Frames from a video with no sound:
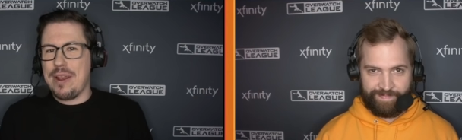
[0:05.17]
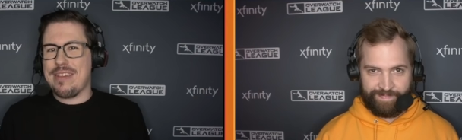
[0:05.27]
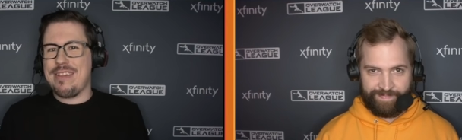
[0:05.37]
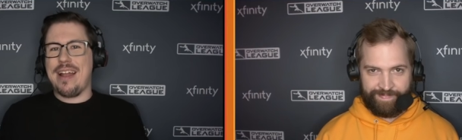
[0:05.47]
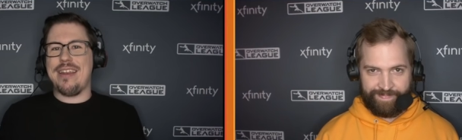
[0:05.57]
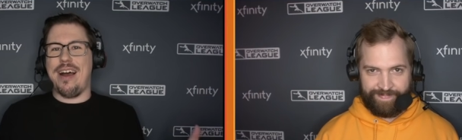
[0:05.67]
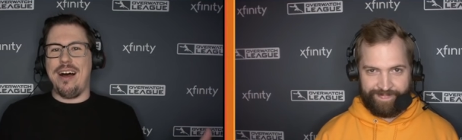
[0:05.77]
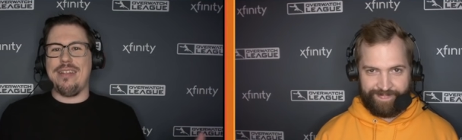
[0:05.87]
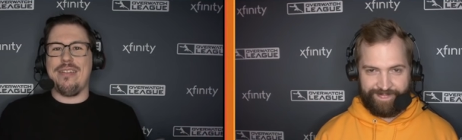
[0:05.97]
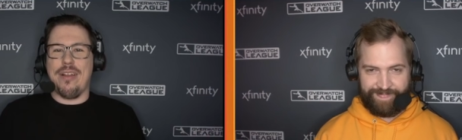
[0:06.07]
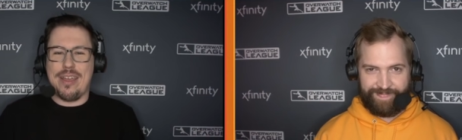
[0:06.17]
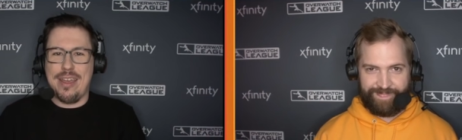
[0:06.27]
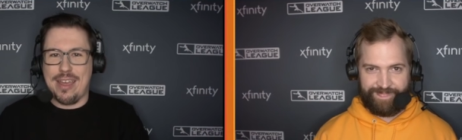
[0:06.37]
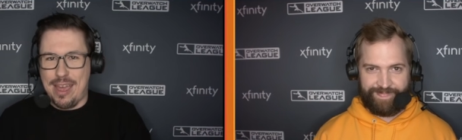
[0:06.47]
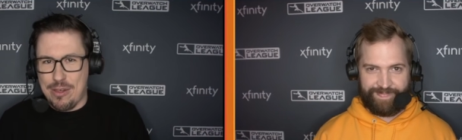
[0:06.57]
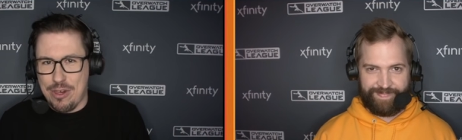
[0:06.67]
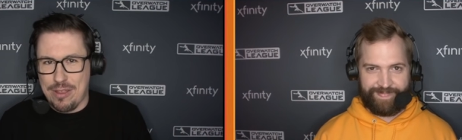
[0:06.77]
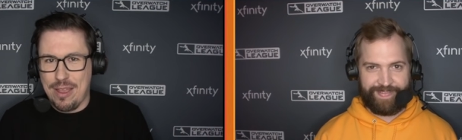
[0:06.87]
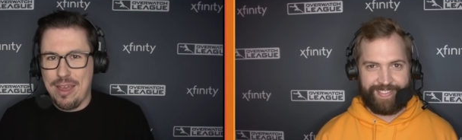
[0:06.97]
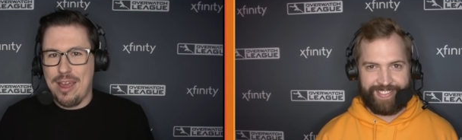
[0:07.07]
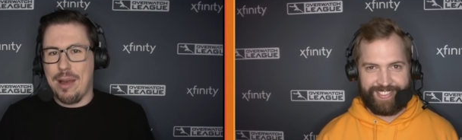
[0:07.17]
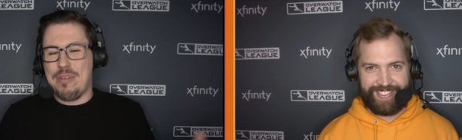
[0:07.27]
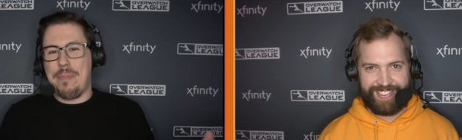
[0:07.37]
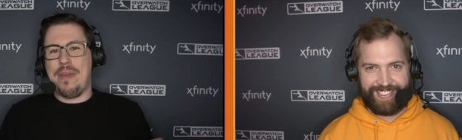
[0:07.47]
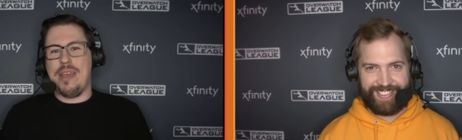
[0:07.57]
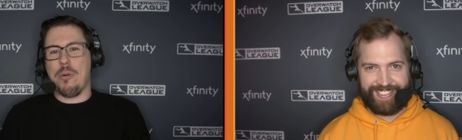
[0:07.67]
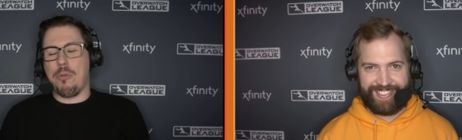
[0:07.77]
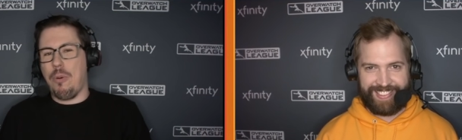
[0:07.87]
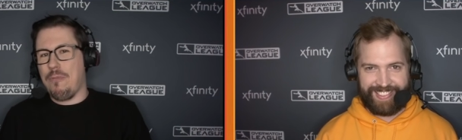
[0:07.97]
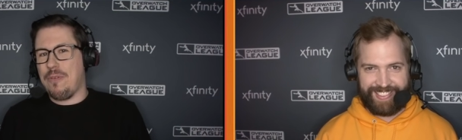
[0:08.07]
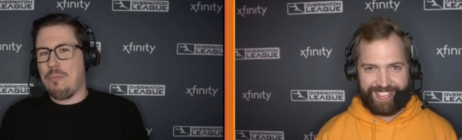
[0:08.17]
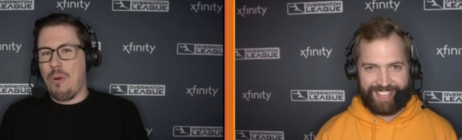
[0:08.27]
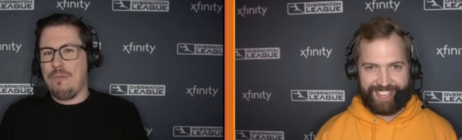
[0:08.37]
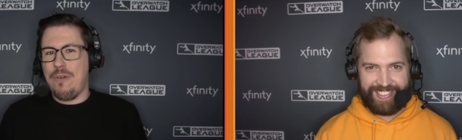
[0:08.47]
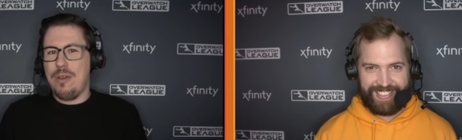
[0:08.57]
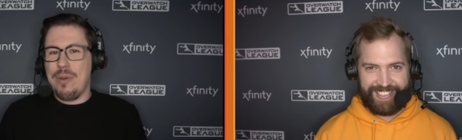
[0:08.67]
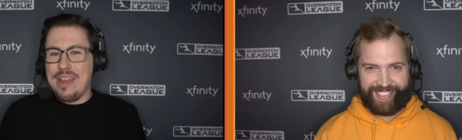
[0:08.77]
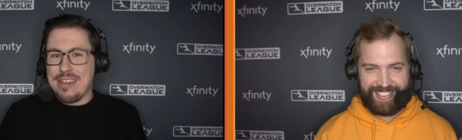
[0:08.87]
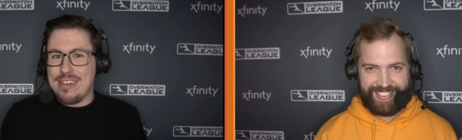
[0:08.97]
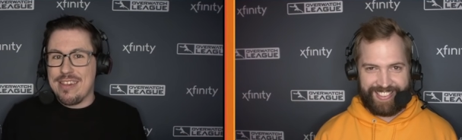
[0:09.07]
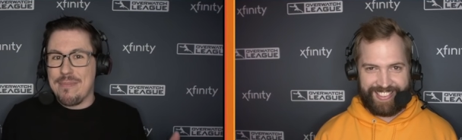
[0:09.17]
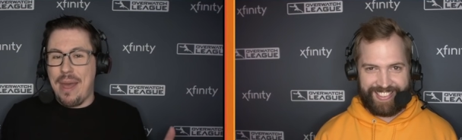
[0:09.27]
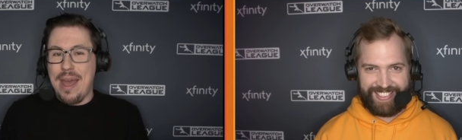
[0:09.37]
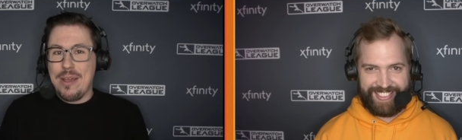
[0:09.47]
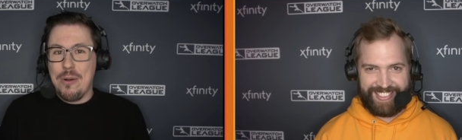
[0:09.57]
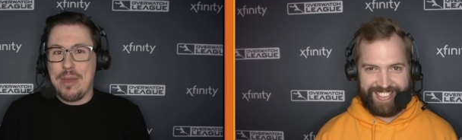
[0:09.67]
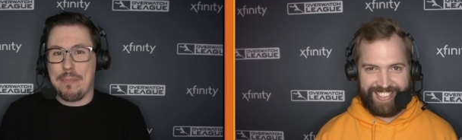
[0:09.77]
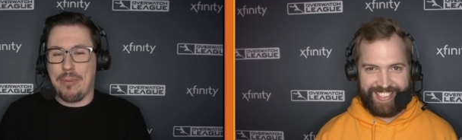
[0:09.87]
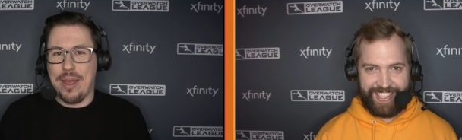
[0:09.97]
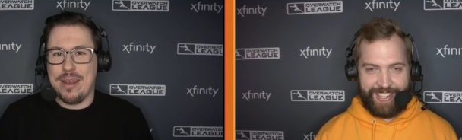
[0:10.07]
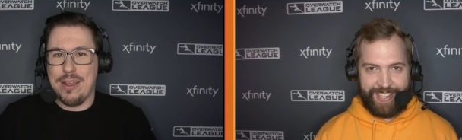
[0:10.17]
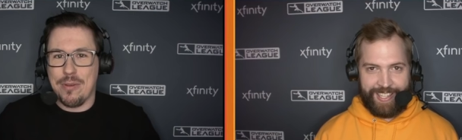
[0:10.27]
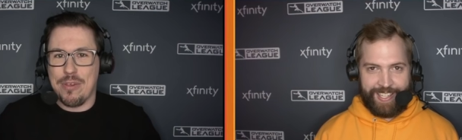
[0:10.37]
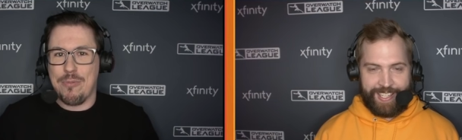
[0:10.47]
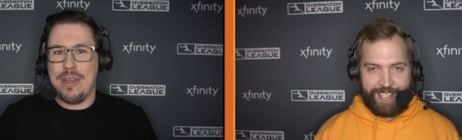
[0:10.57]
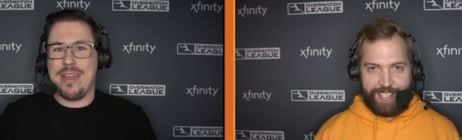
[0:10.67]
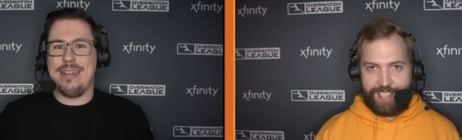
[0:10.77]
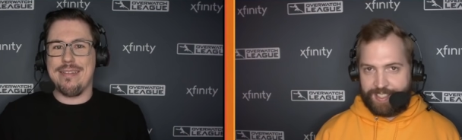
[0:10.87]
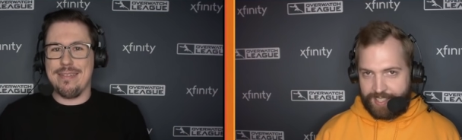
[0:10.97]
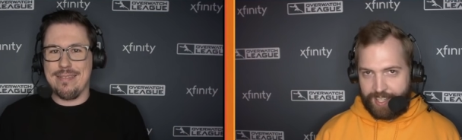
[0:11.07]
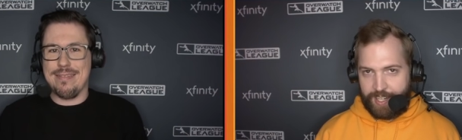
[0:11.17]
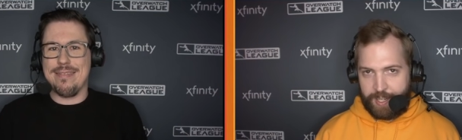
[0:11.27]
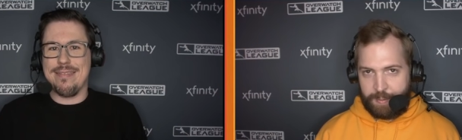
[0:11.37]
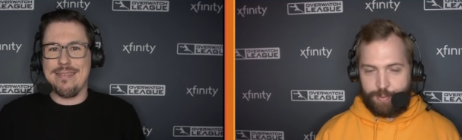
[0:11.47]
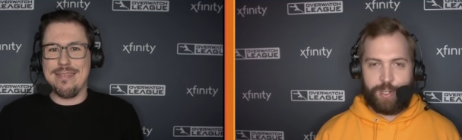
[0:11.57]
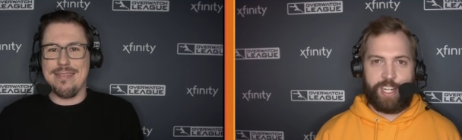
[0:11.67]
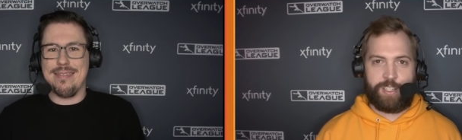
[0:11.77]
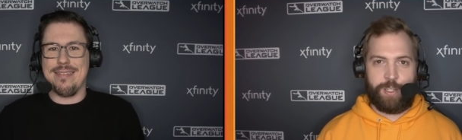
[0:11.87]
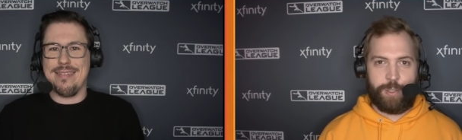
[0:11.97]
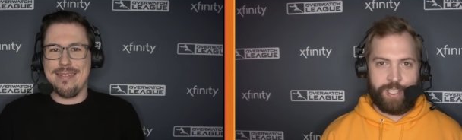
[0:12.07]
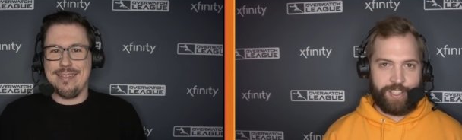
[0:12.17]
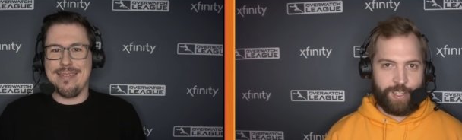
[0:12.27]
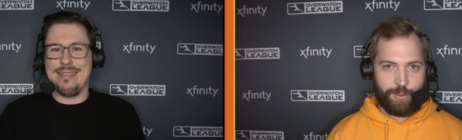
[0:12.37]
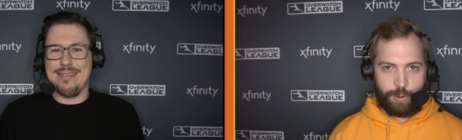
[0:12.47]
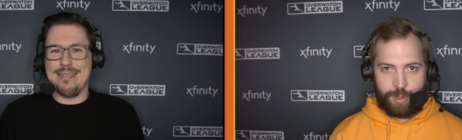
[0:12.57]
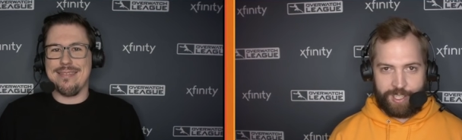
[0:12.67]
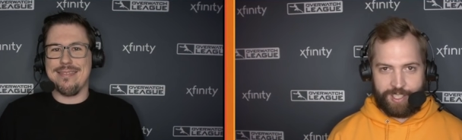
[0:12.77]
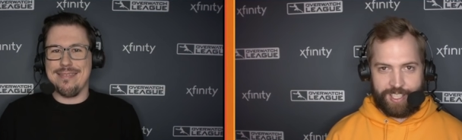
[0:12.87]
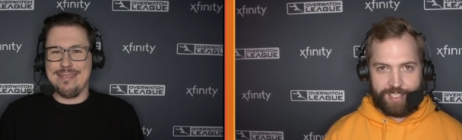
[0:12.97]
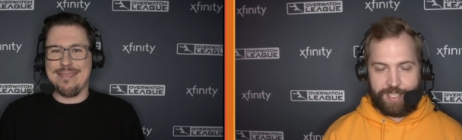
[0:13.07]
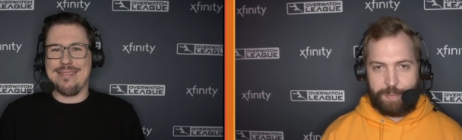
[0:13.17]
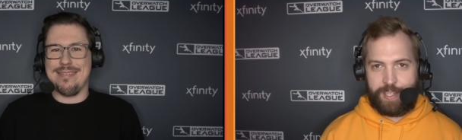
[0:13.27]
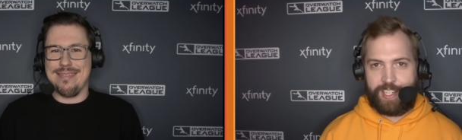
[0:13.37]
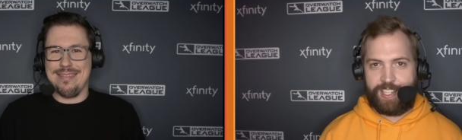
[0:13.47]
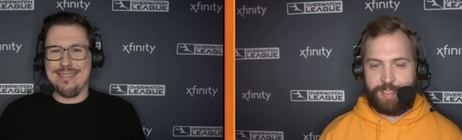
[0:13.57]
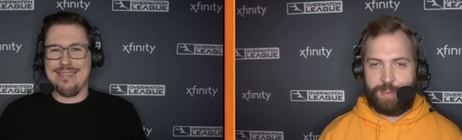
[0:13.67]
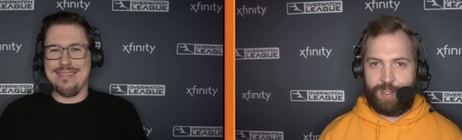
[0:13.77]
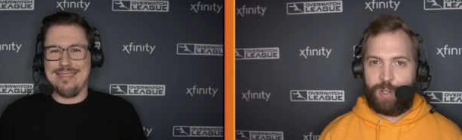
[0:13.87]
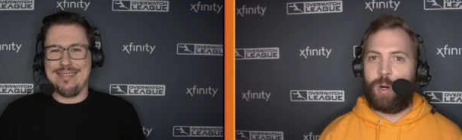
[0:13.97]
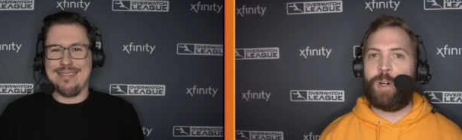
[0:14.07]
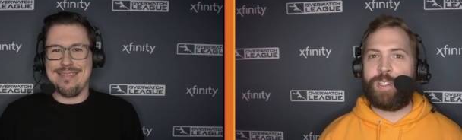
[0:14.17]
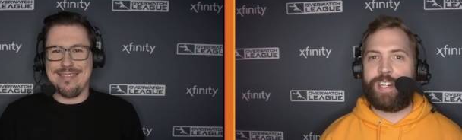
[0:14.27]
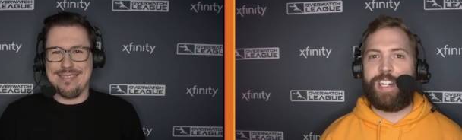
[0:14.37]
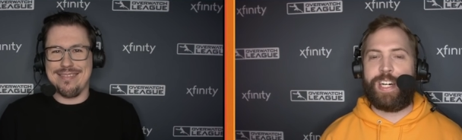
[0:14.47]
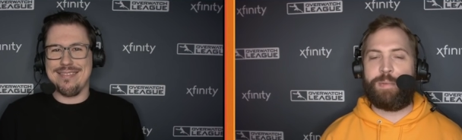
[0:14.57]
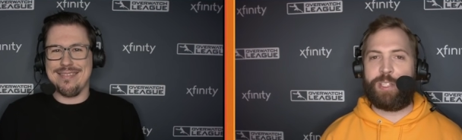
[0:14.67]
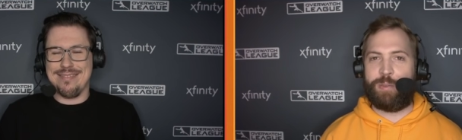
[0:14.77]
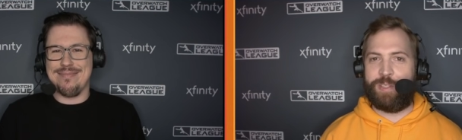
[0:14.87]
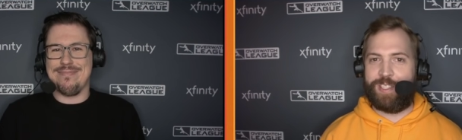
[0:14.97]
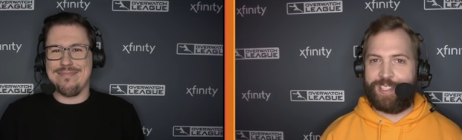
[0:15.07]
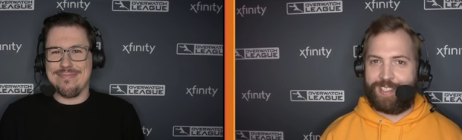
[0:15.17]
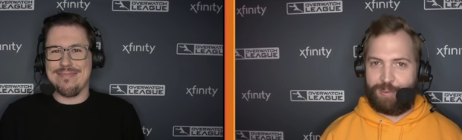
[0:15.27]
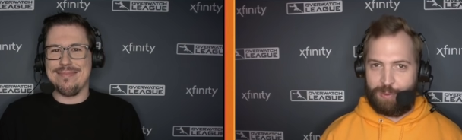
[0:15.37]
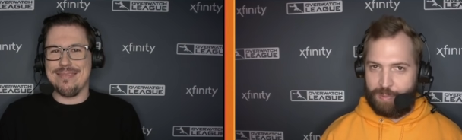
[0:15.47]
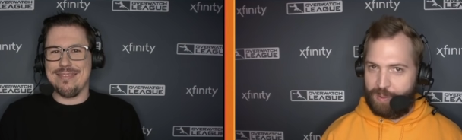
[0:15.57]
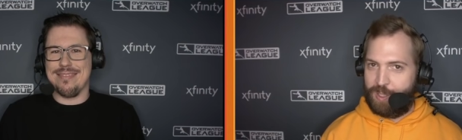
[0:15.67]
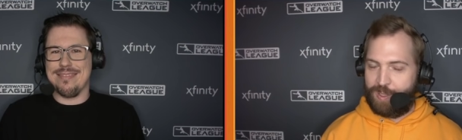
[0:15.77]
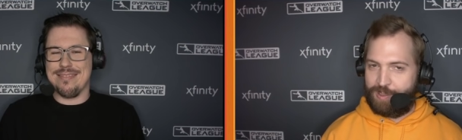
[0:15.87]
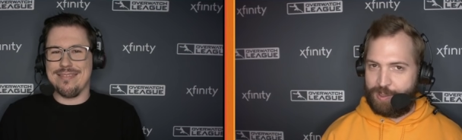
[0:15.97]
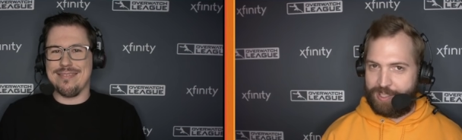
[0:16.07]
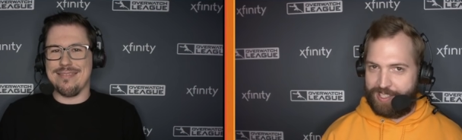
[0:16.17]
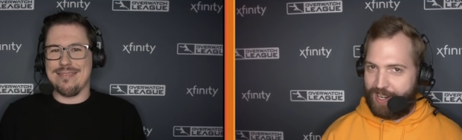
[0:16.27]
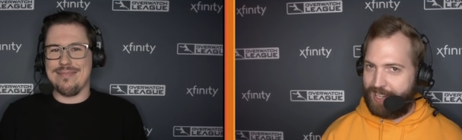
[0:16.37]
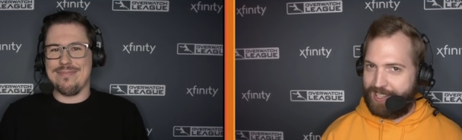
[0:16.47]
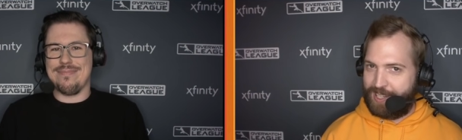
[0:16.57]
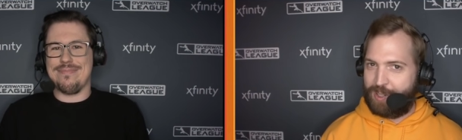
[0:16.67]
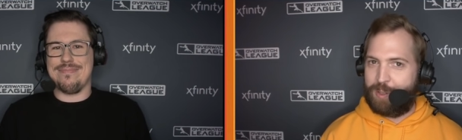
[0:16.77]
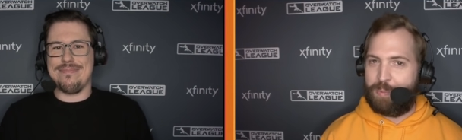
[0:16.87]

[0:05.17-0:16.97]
Speaker 1: but it's not an unlucky occasion. I'm ZP here with Wolf, and Wolf, we get to see some Echo get played here this week.
Speaker 2: It's time for Echo in the Overwatch League ZP. It's been a long time. She was removed. She was not in the